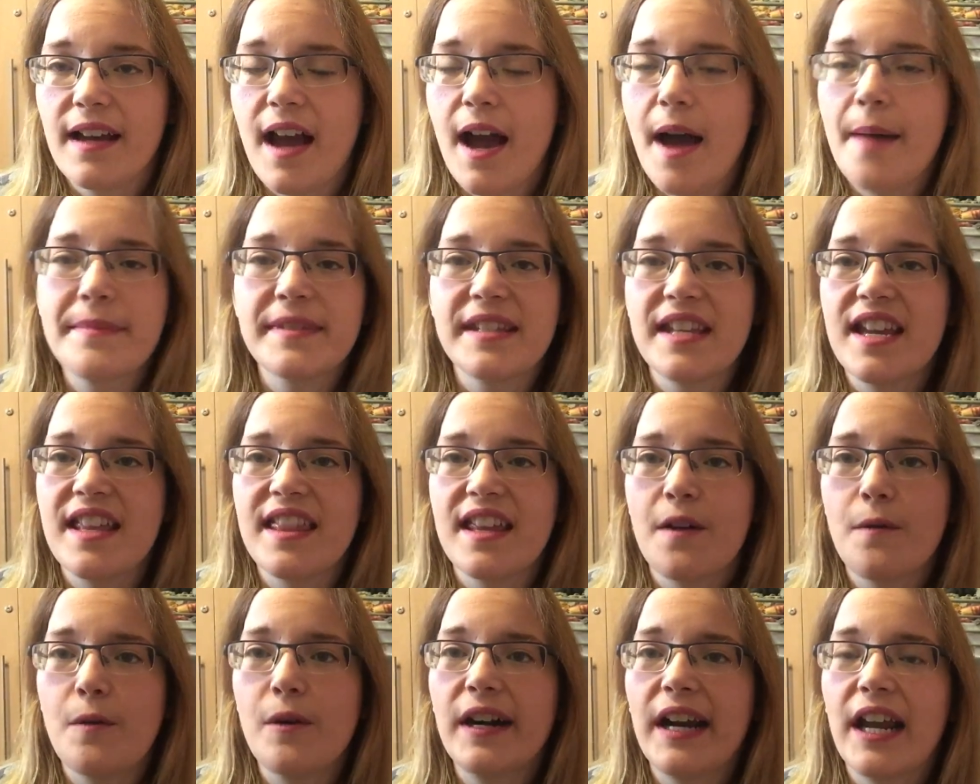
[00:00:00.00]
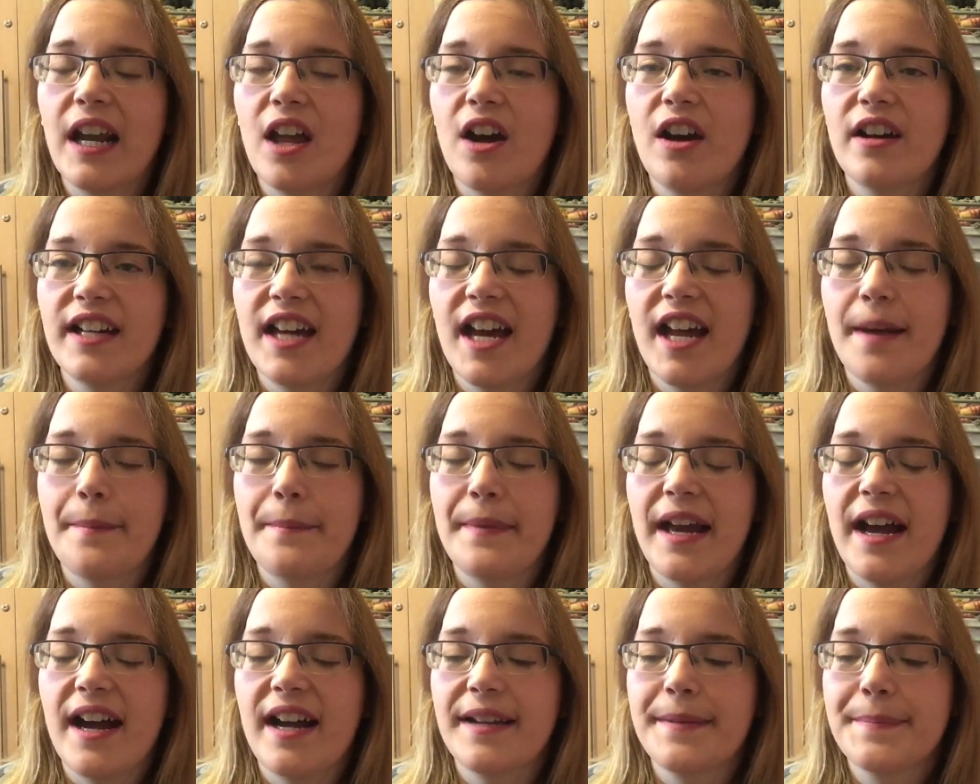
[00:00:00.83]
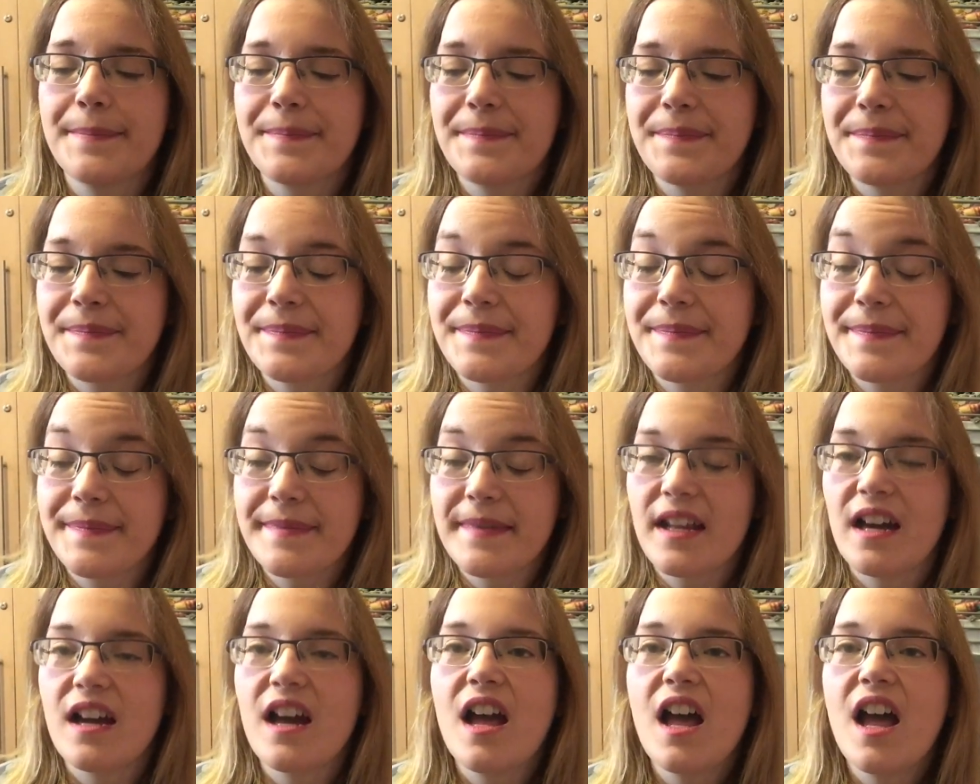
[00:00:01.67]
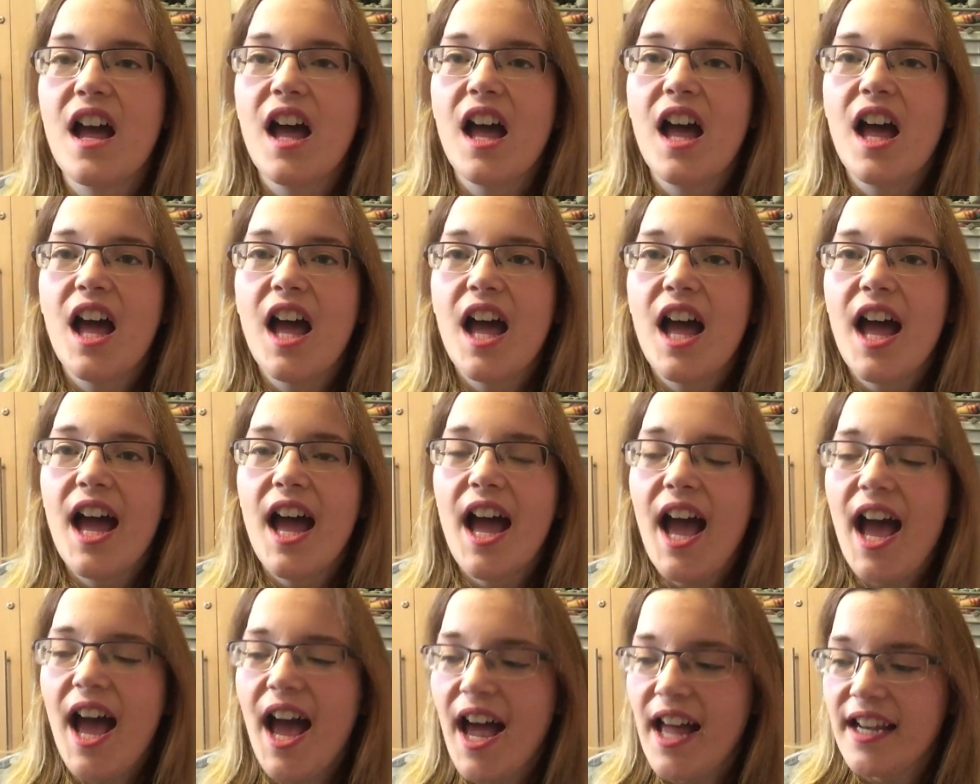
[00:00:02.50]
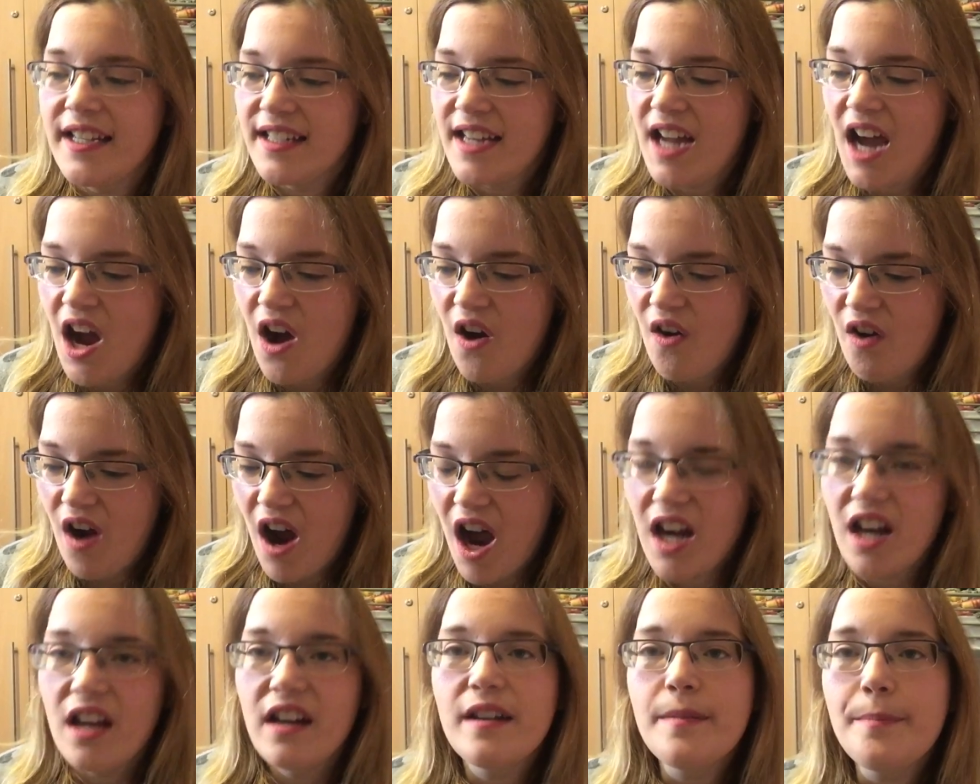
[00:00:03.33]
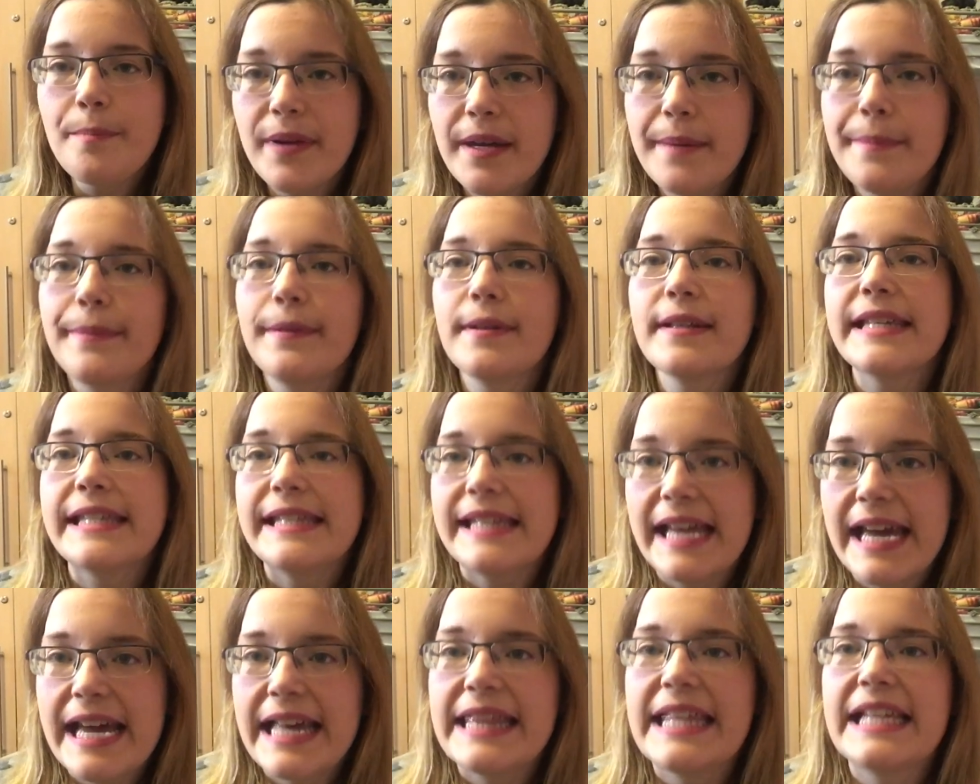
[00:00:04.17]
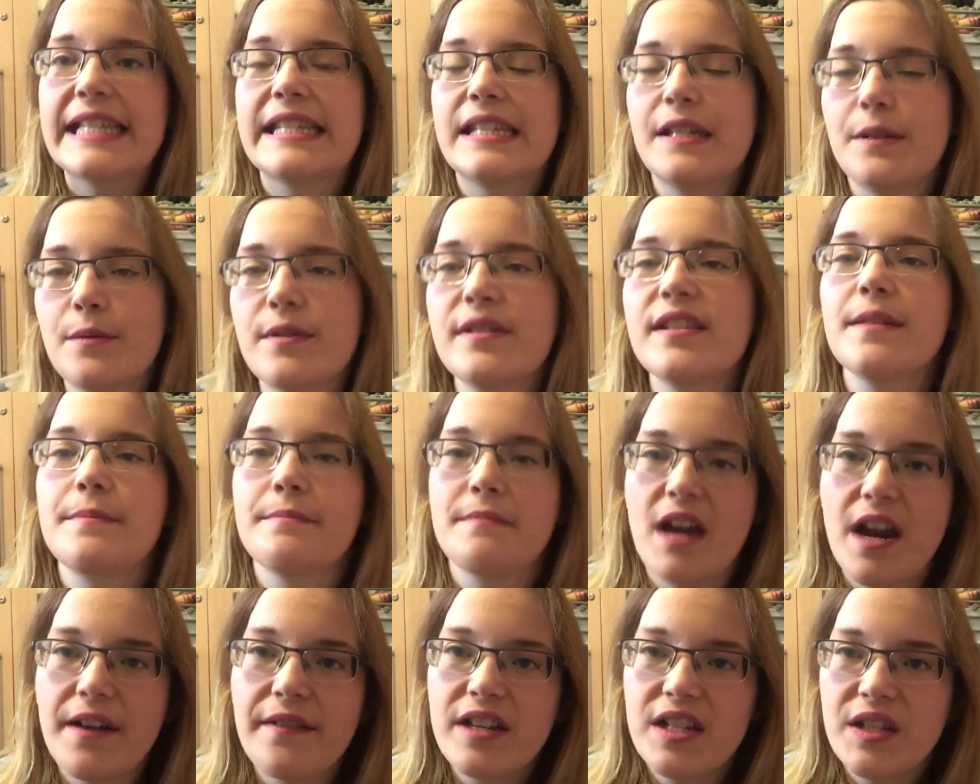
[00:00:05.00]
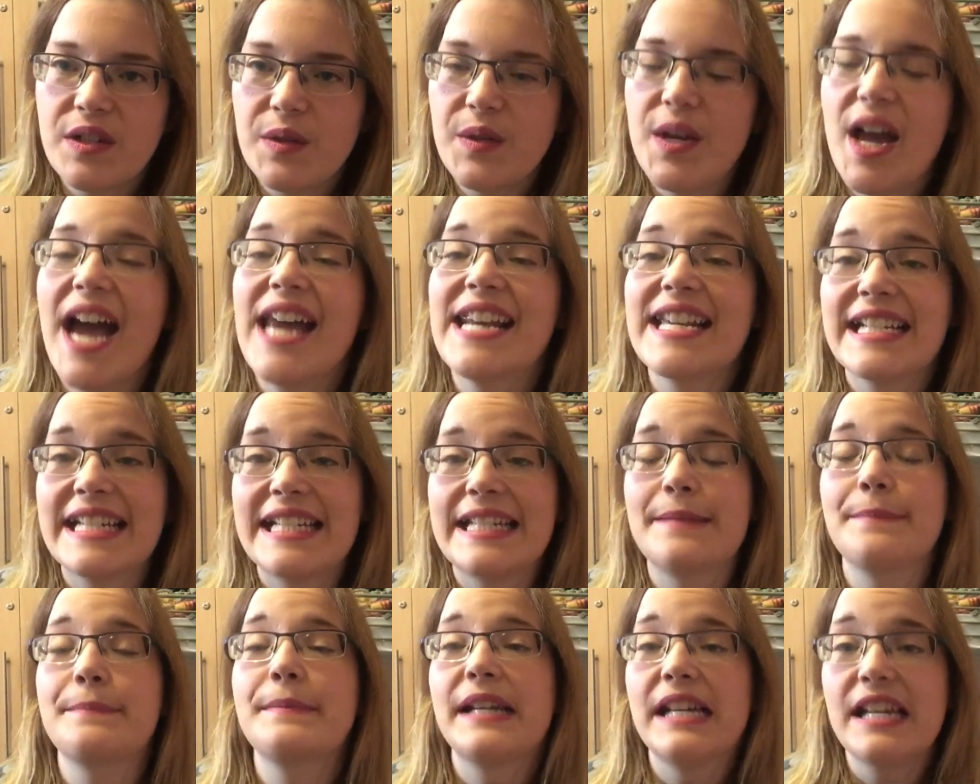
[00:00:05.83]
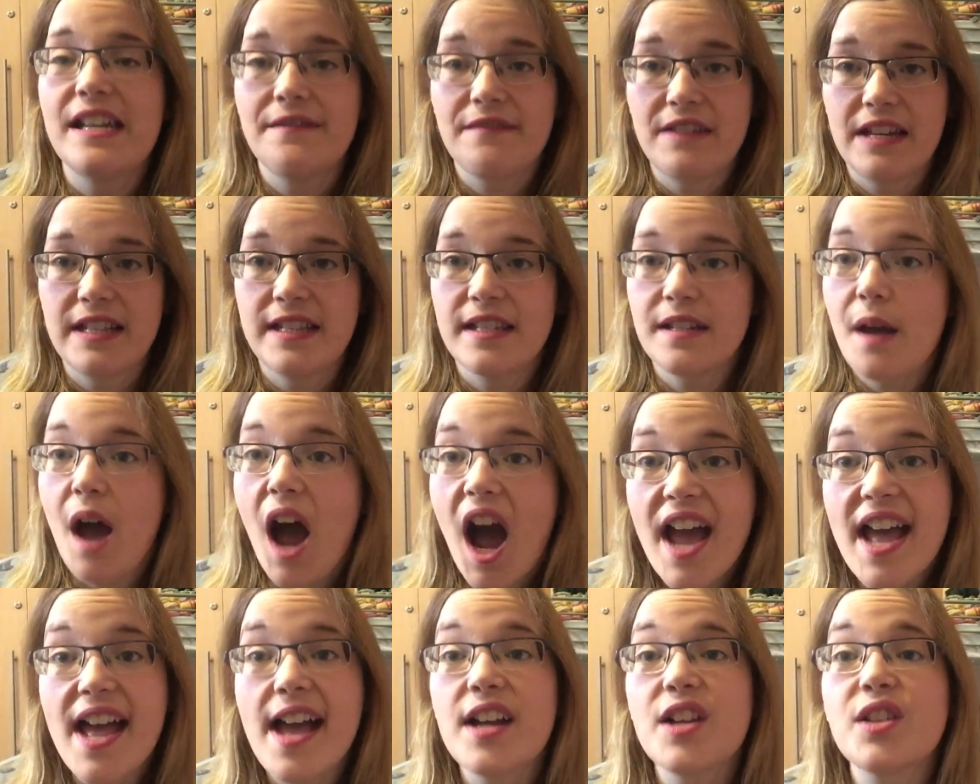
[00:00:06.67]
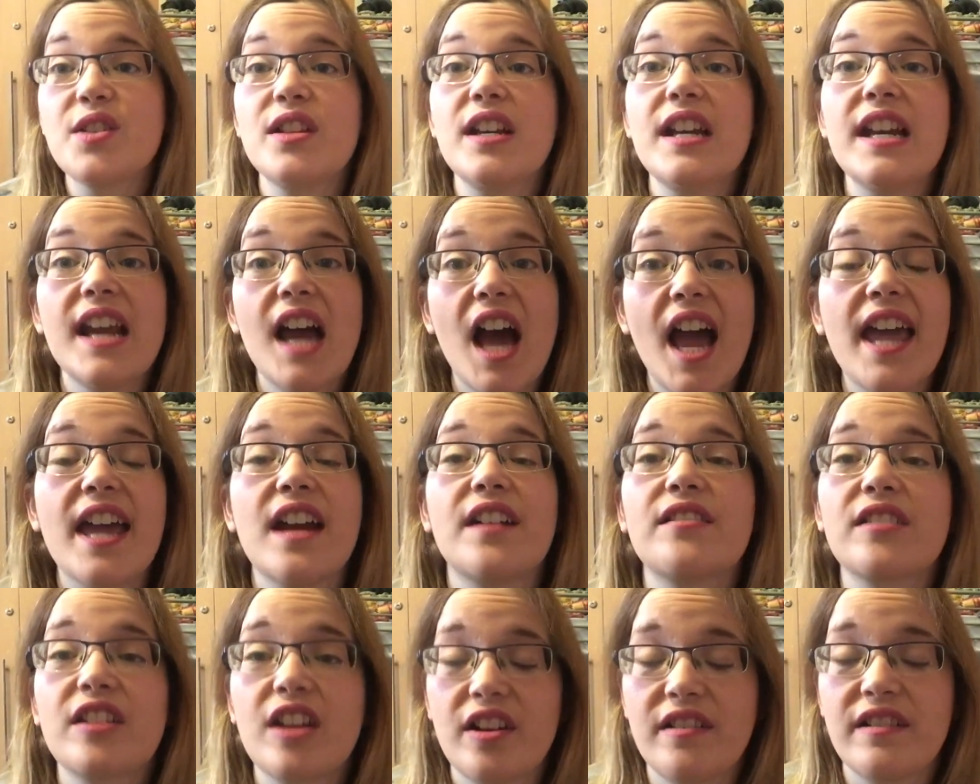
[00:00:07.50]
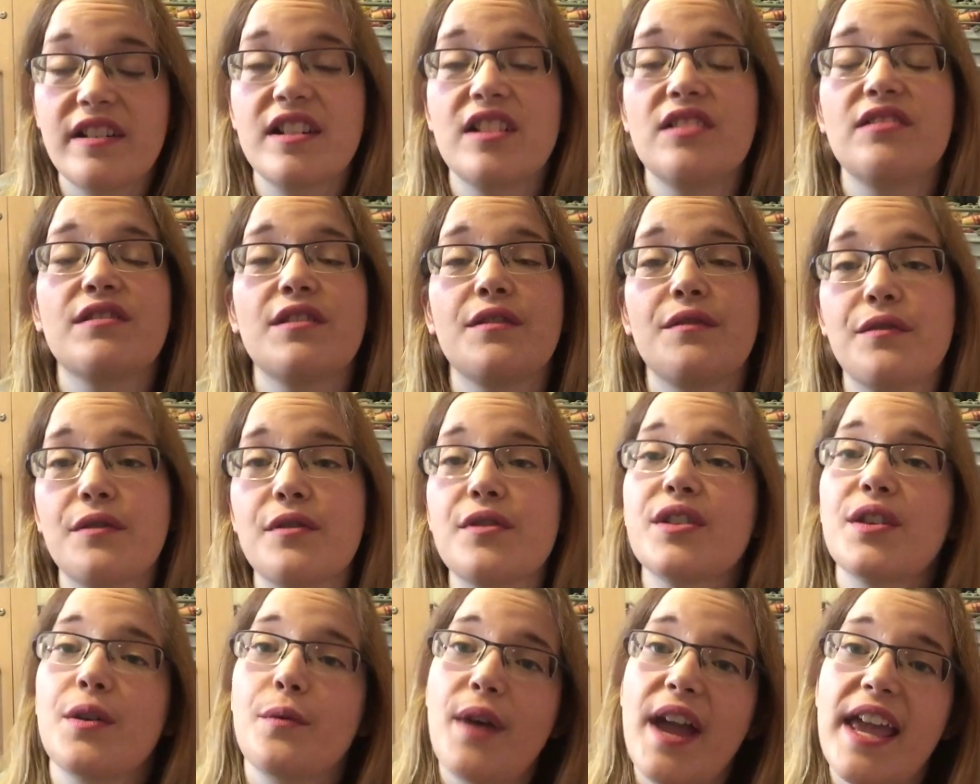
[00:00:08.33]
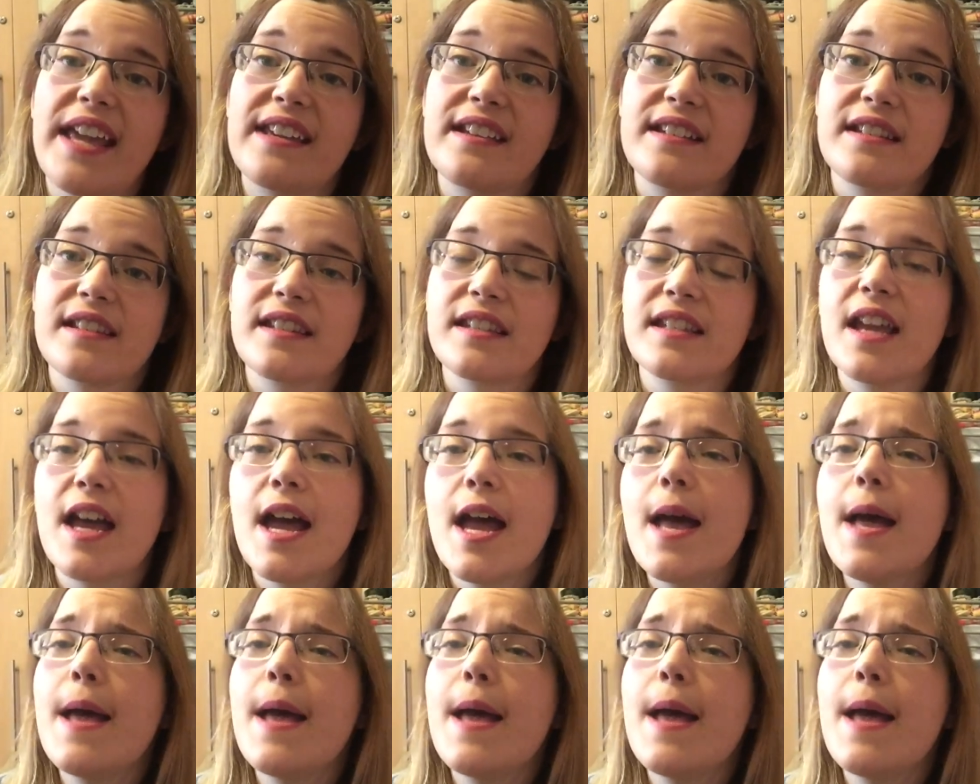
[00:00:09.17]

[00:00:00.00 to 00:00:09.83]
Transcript: I'm saying that word a lot, I'm lying. And now, a lot of people said that she was a Mary Sue, and I didn't believe it. I actually like her character in The Force Awakens.